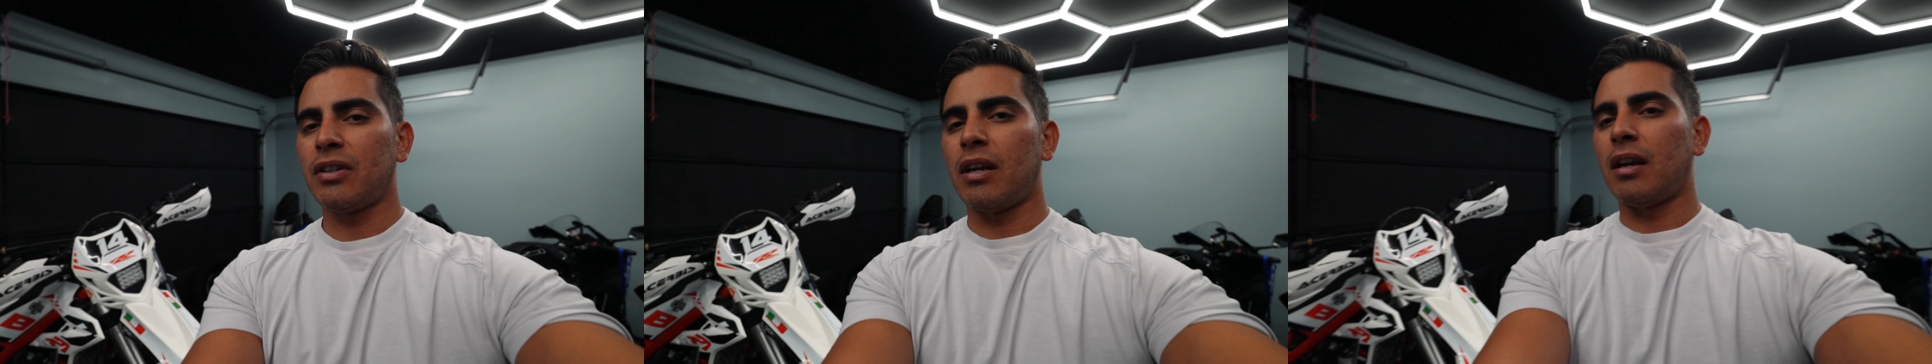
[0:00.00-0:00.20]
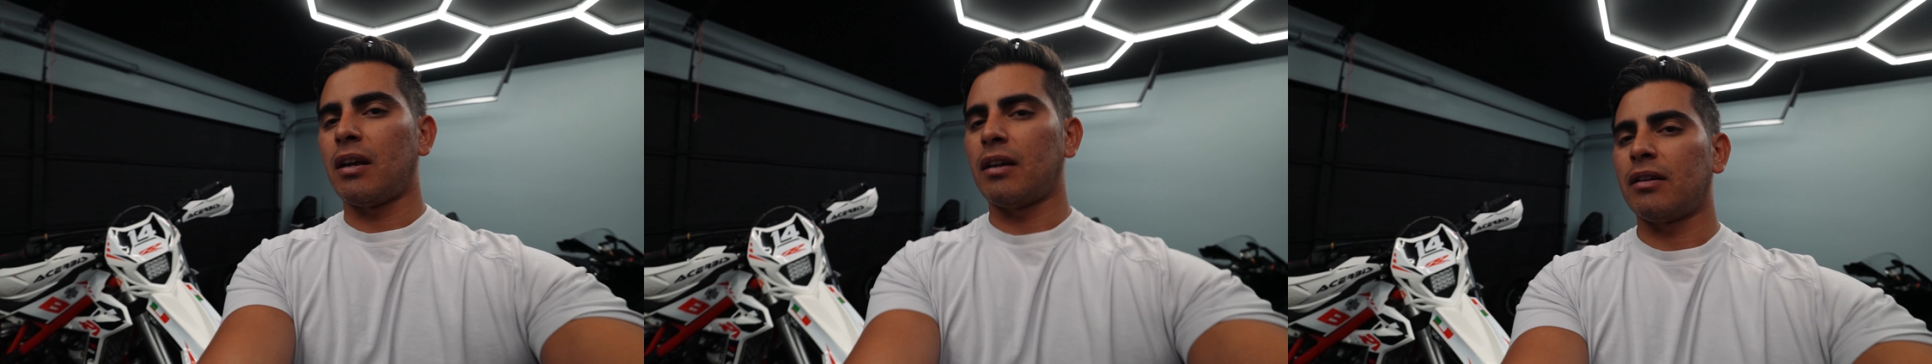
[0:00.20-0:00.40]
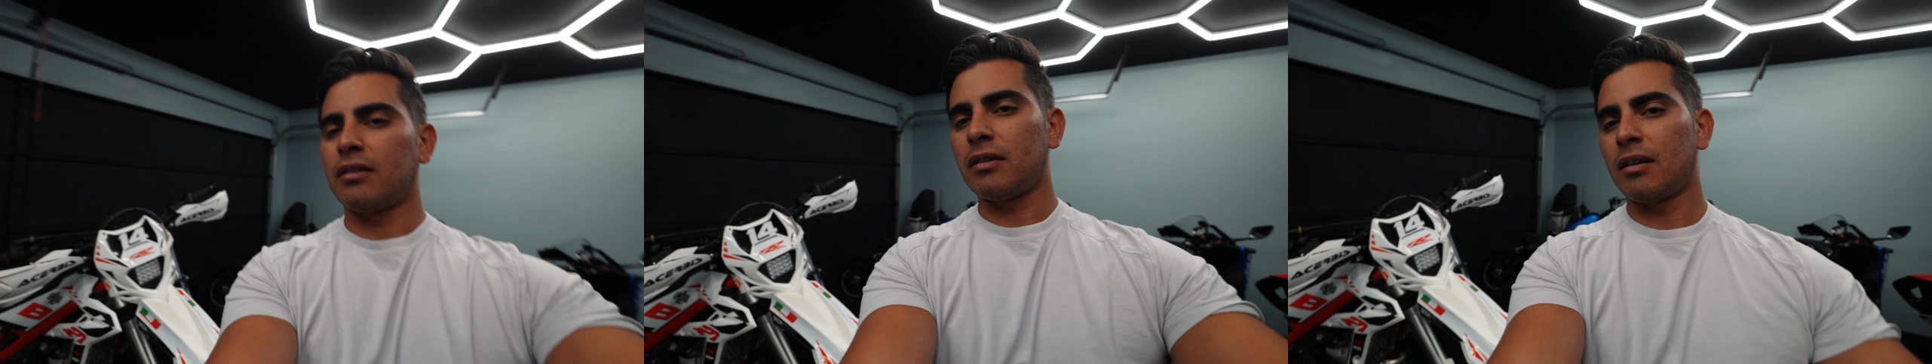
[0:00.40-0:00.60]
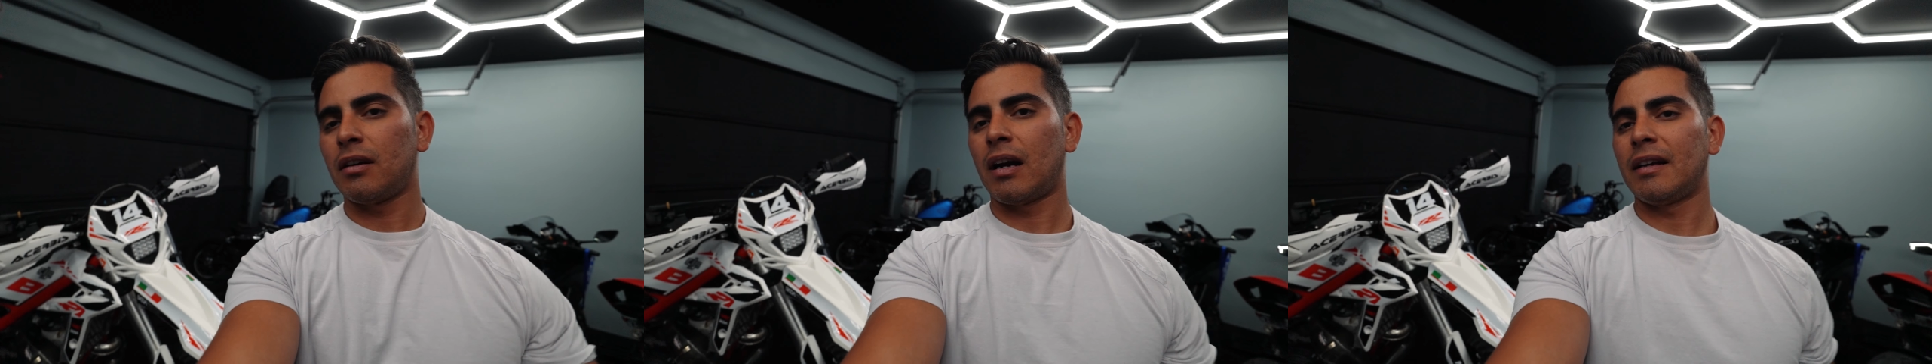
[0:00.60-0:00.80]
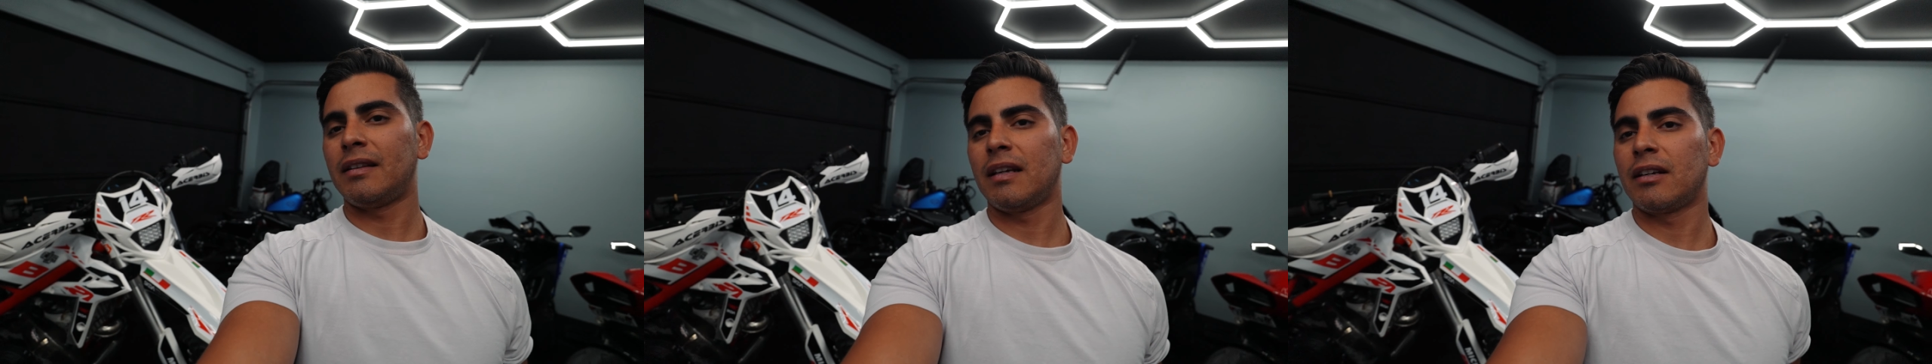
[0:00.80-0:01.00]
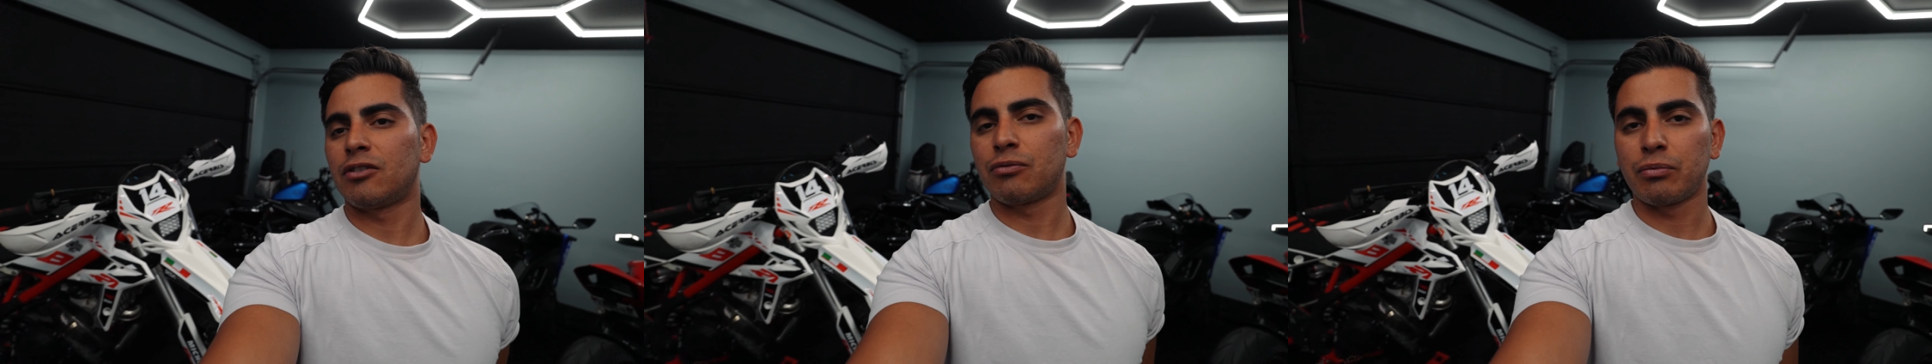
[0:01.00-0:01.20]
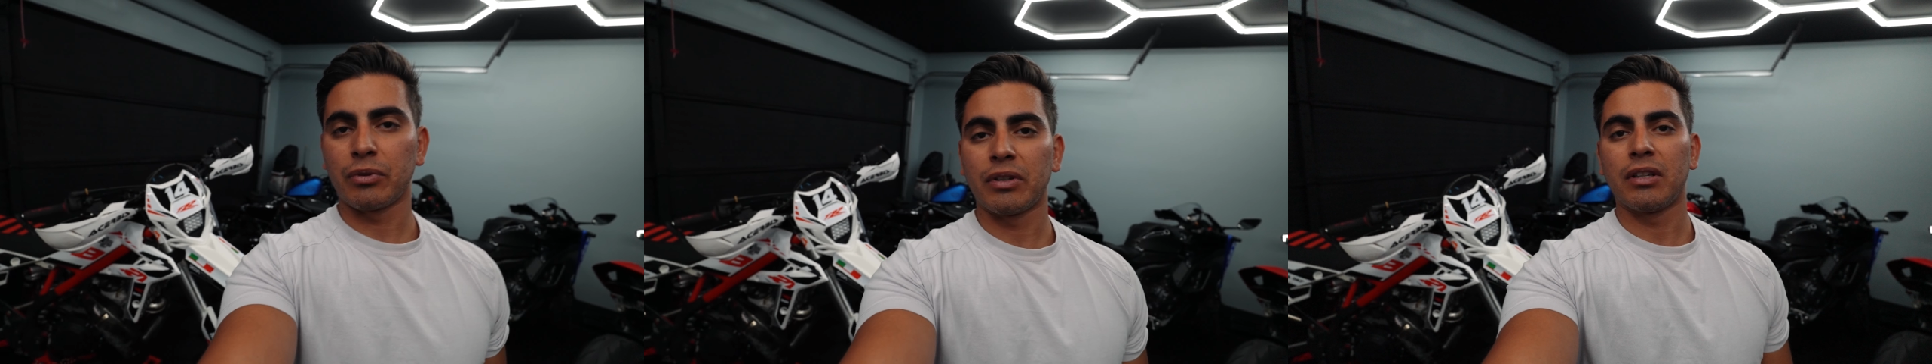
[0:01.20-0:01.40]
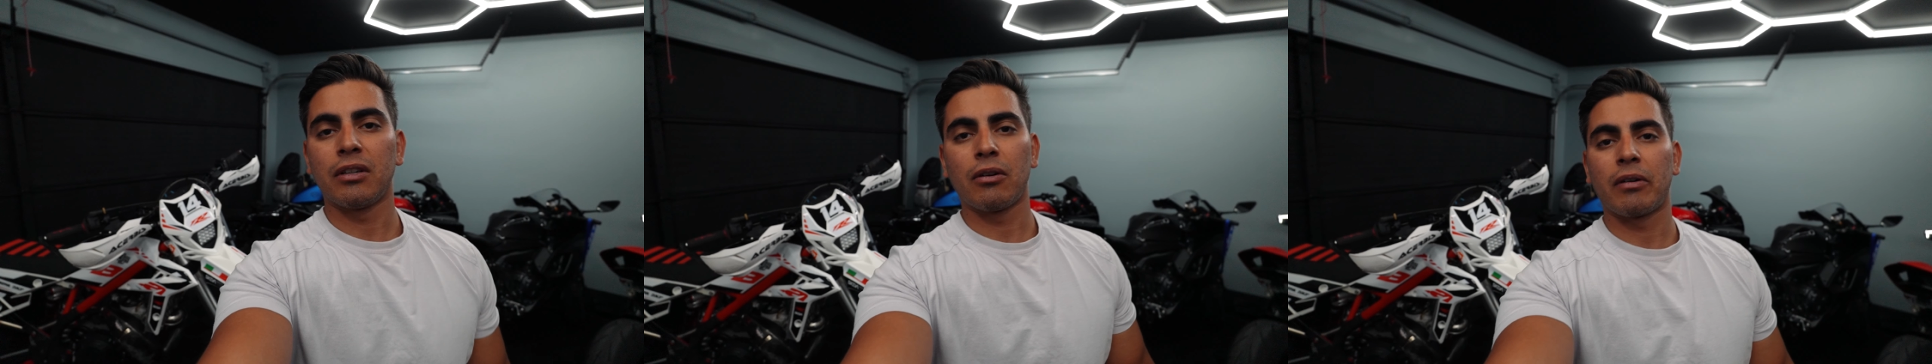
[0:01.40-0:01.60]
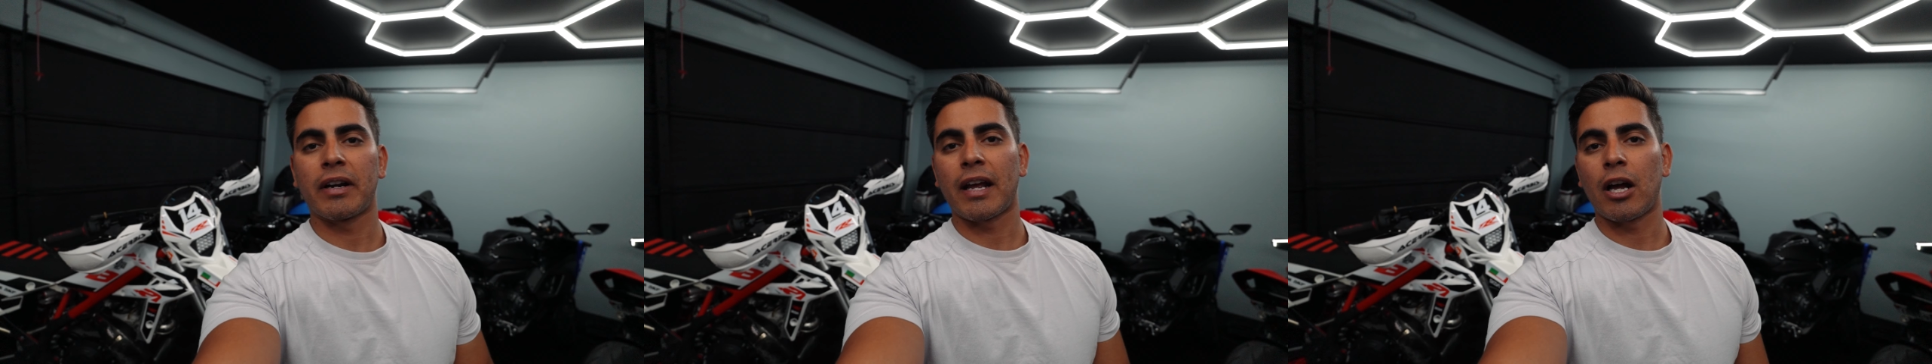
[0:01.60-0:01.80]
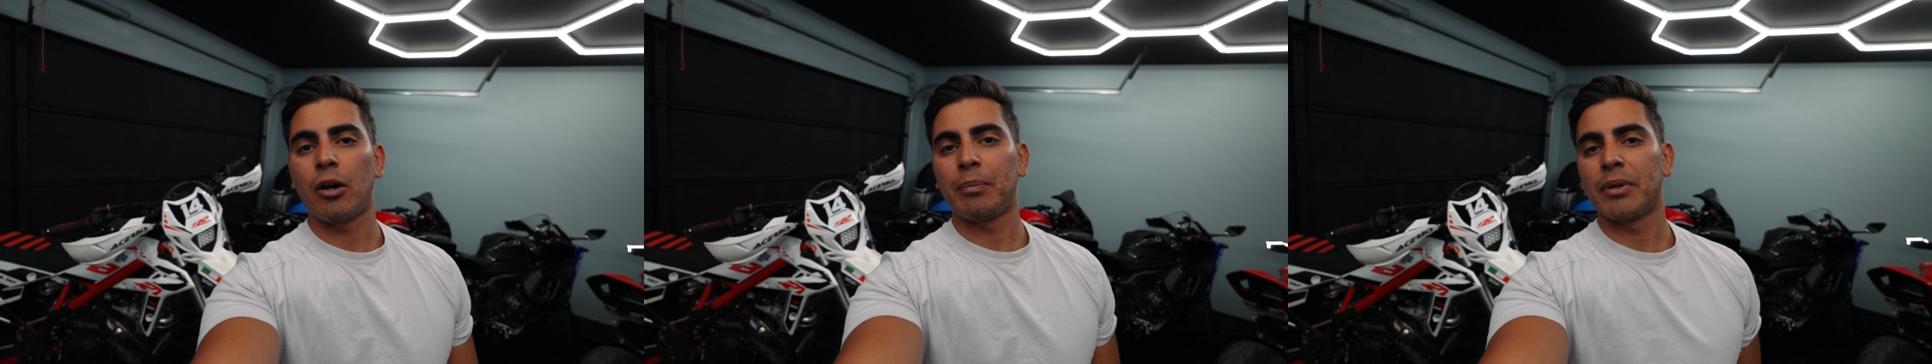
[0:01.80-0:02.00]
and I think it's really going to
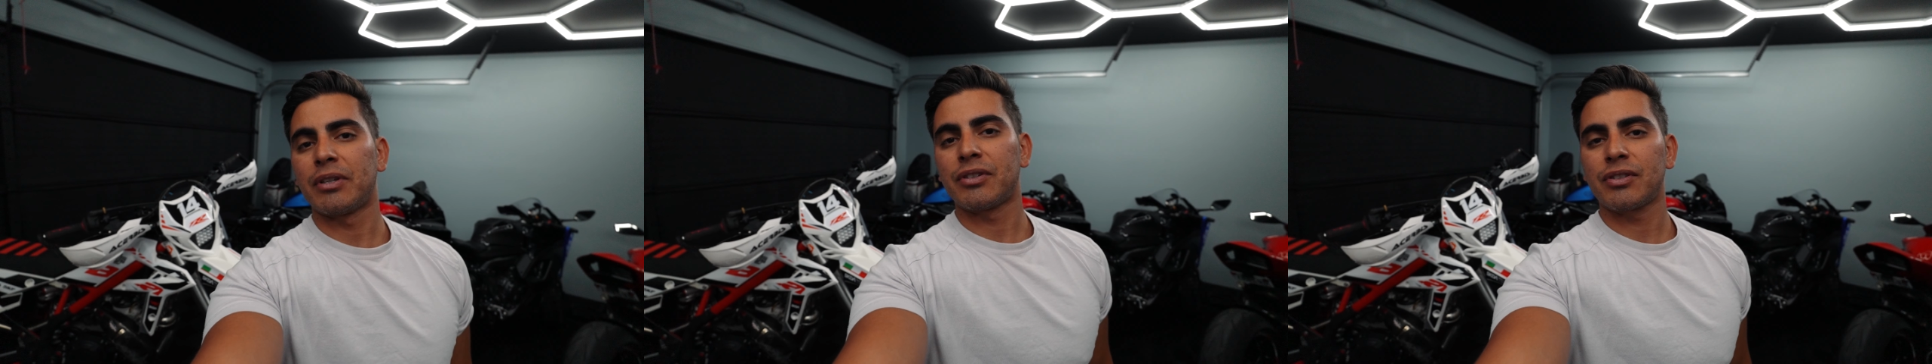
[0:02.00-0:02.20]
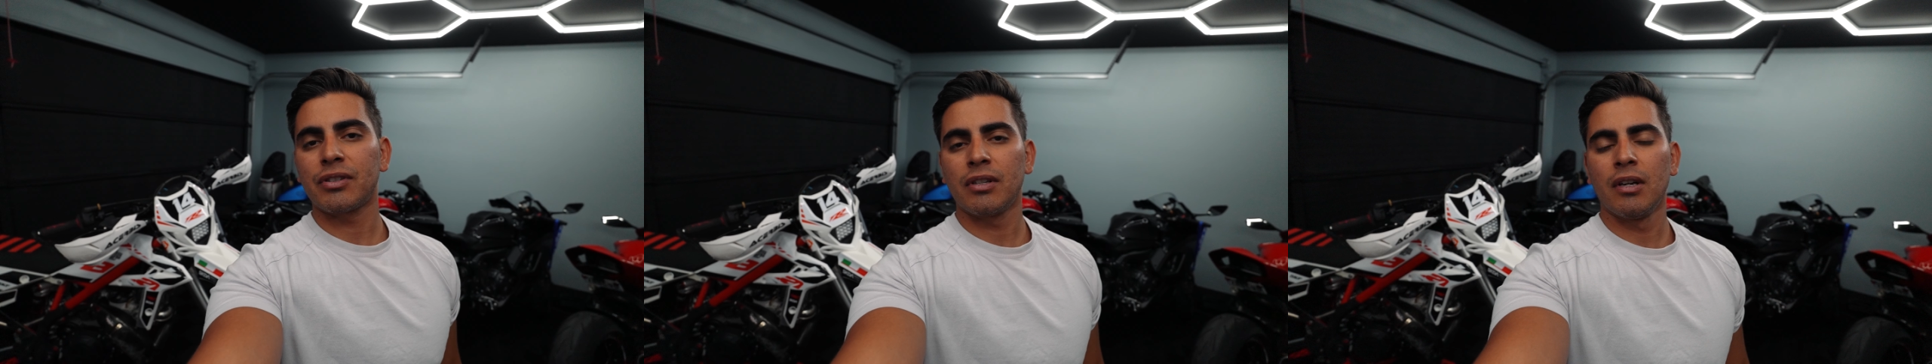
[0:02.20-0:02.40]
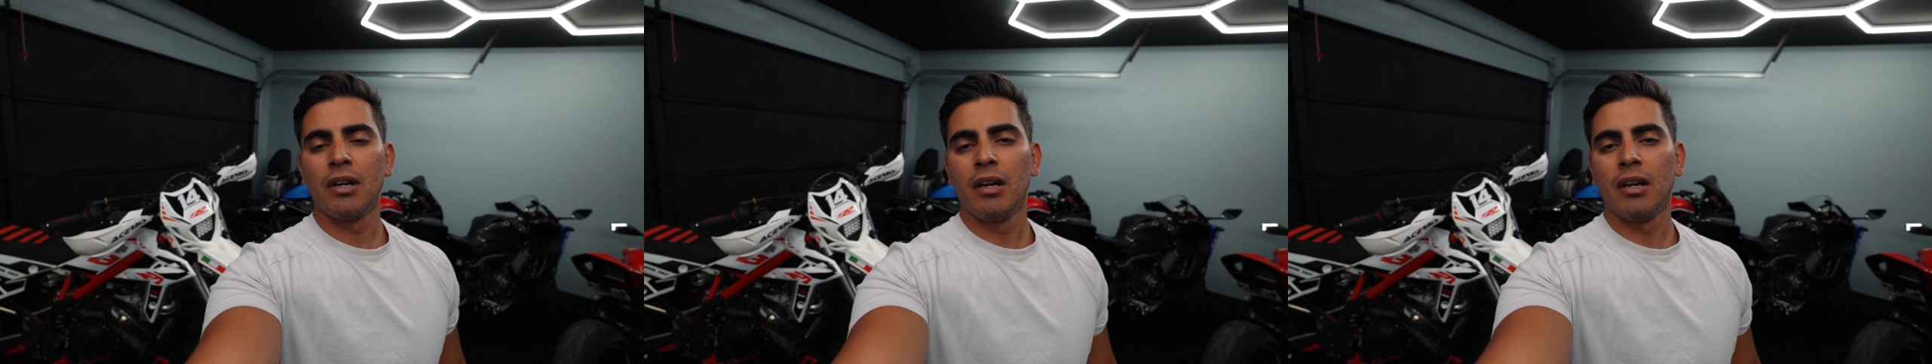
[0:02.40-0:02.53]
help us